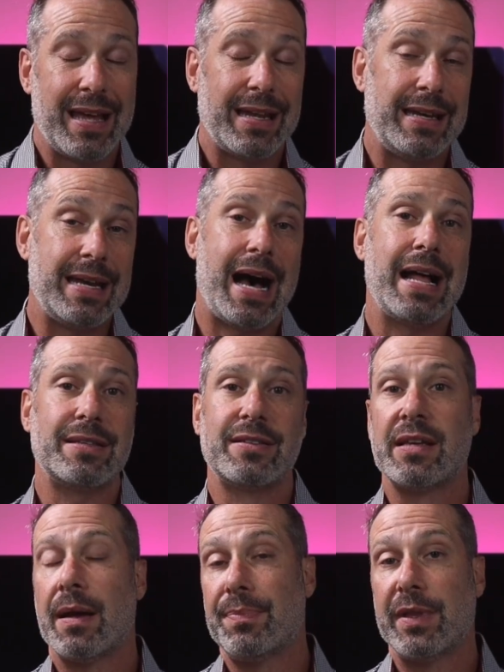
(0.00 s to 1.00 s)
not
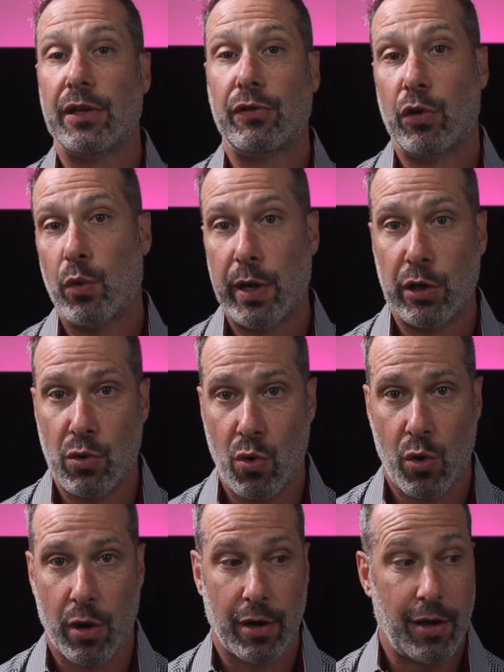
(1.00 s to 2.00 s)
something to
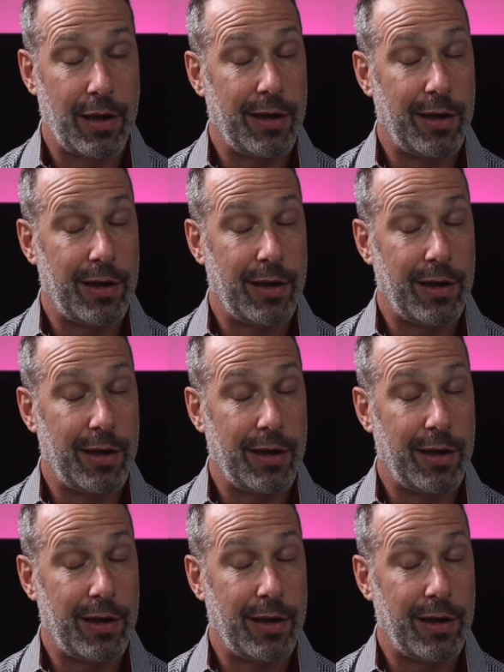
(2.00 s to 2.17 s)
ignore.